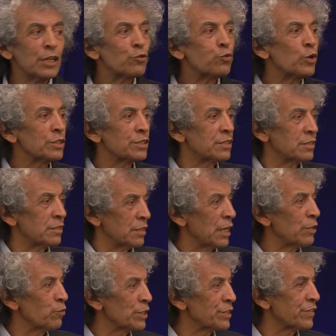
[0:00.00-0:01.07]
it was
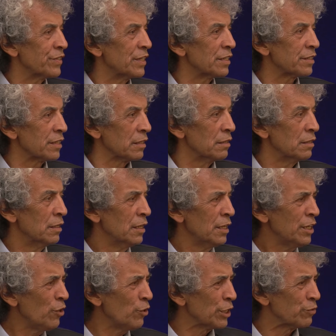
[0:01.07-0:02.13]
30.
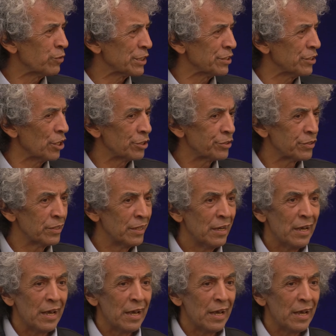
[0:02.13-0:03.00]
No, it was not.